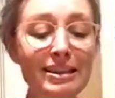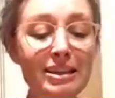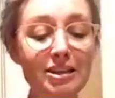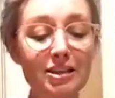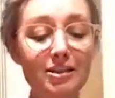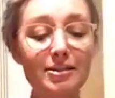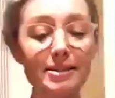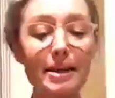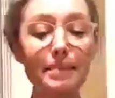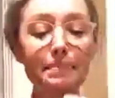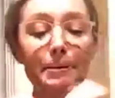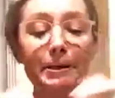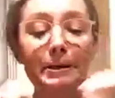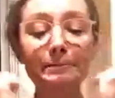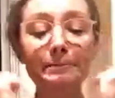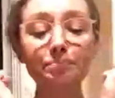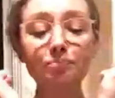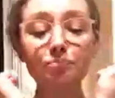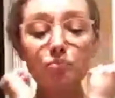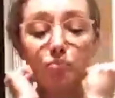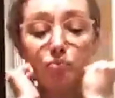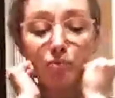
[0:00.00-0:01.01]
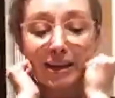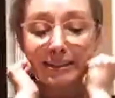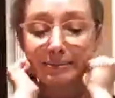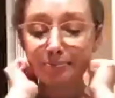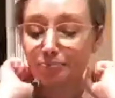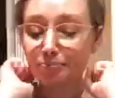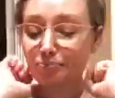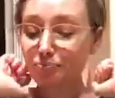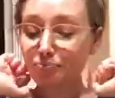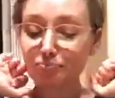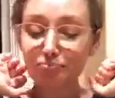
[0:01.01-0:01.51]
delicious sip.
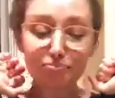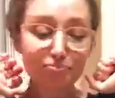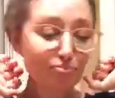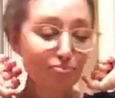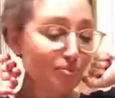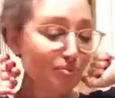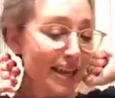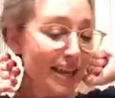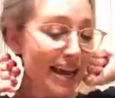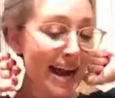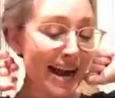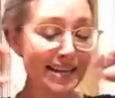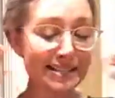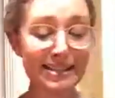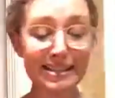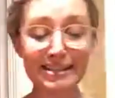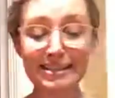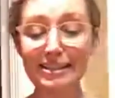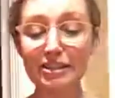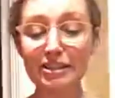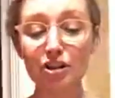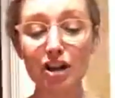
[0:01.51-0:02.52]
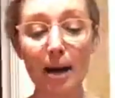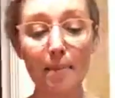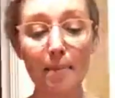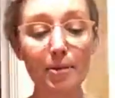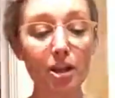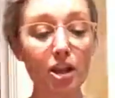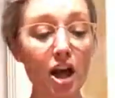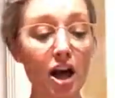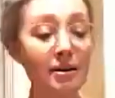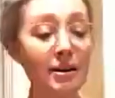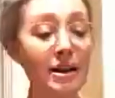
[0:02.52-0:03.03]
Acid still
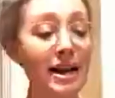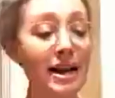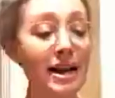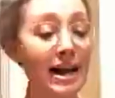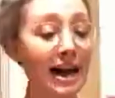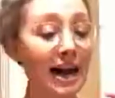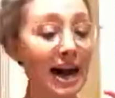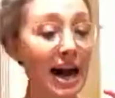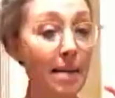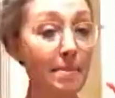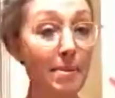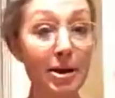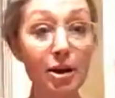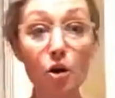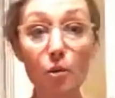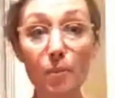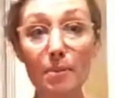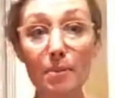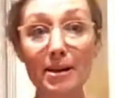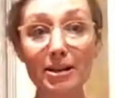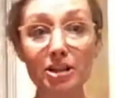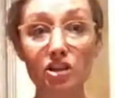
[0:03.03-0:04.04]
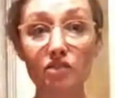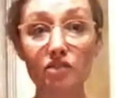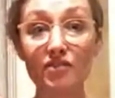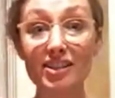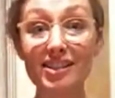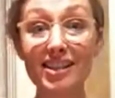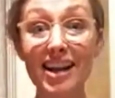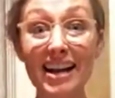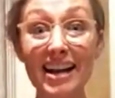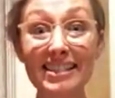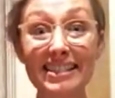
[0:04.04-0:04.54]
coming along. I know we mentioned
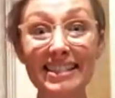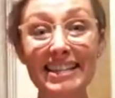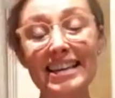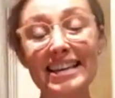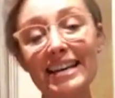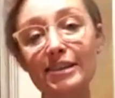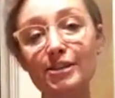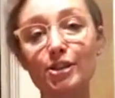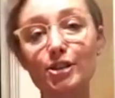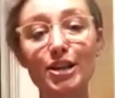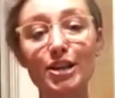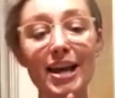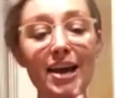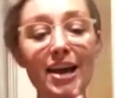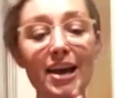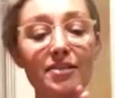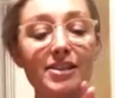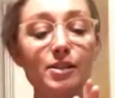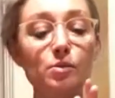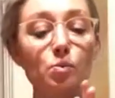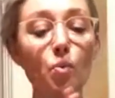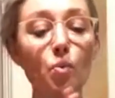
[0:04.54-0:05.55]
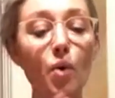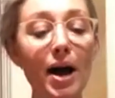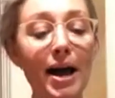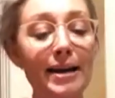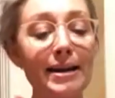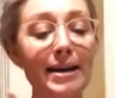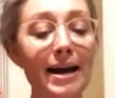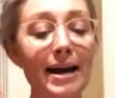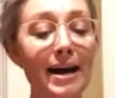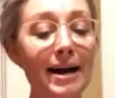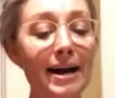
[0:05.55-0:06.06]
viscosity yesterday. This wine
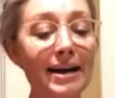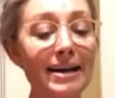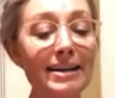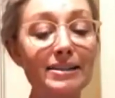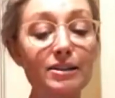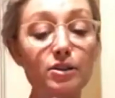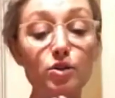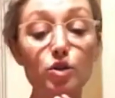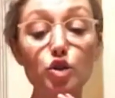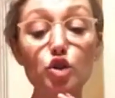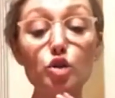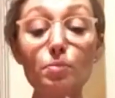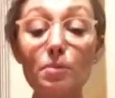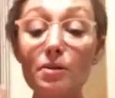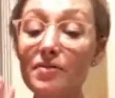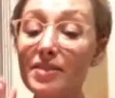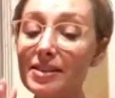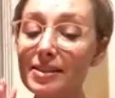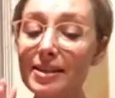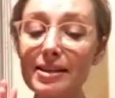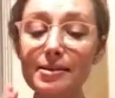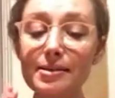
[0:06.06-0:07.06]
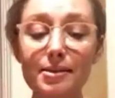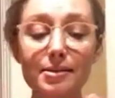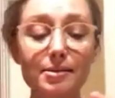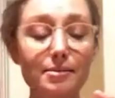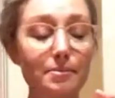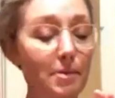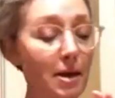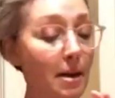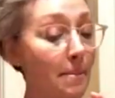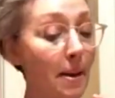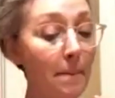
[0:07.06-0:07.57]
isn't super viscous. It's
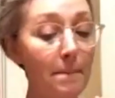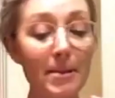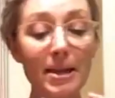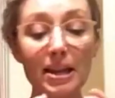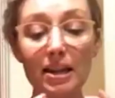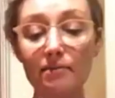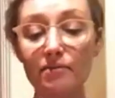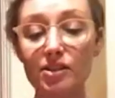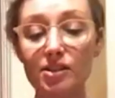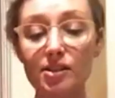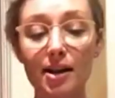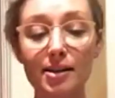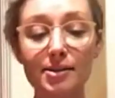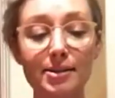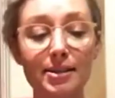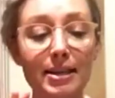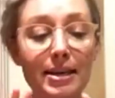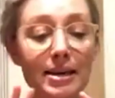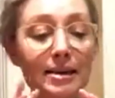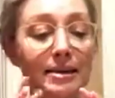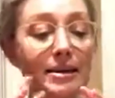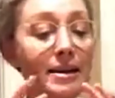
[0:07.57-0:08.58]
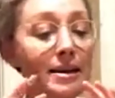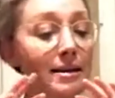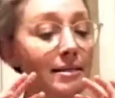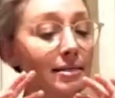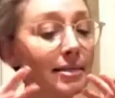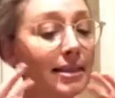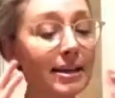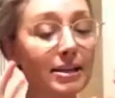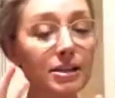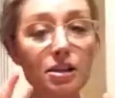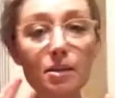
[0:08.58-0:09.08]
about medium viscosity, lays
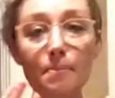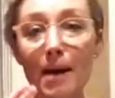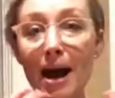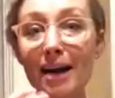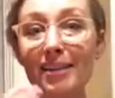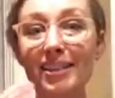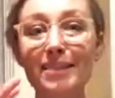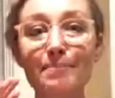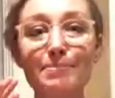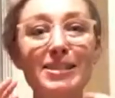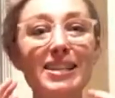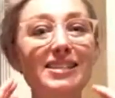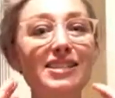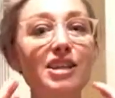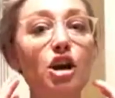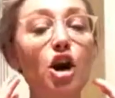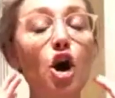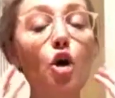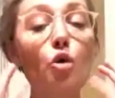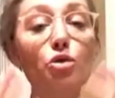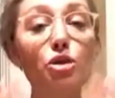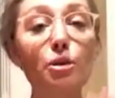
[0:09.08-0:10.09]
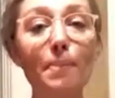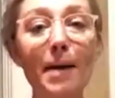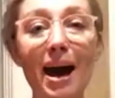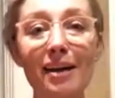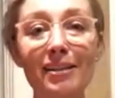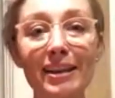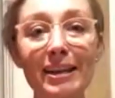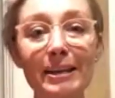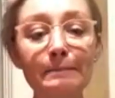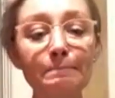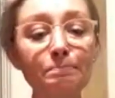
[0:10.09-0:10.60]
on the palate, doesn't coat the
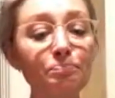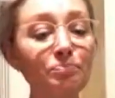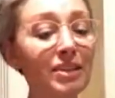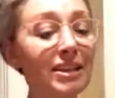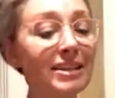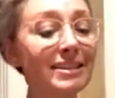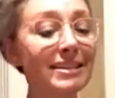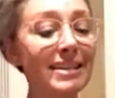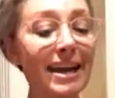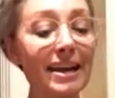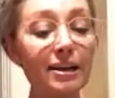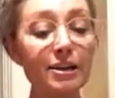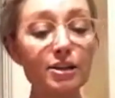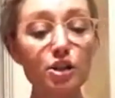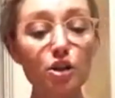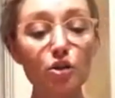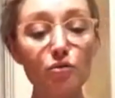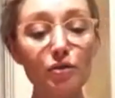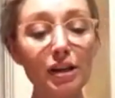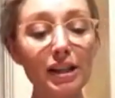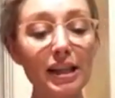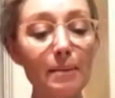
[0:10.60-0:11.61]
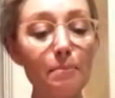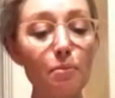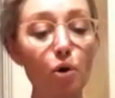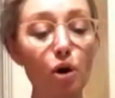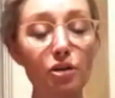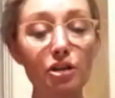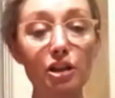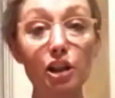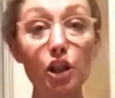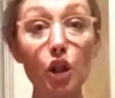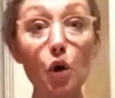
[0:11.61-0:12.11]
palate. Tannins are really more on the
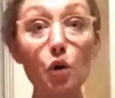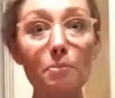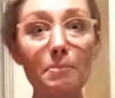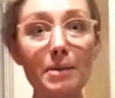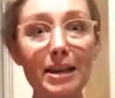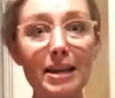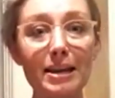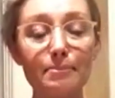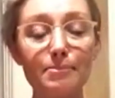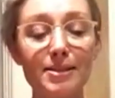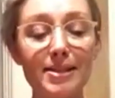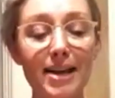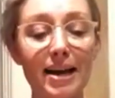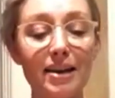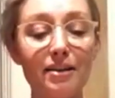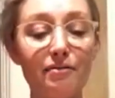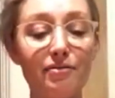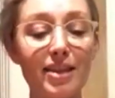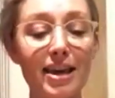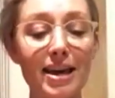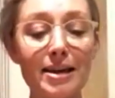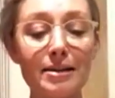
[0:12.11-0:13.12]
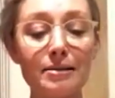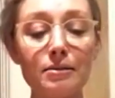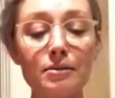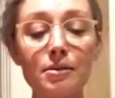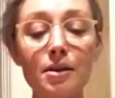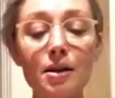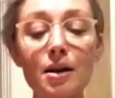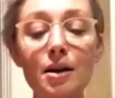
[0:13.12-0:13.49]
low to medium side of things.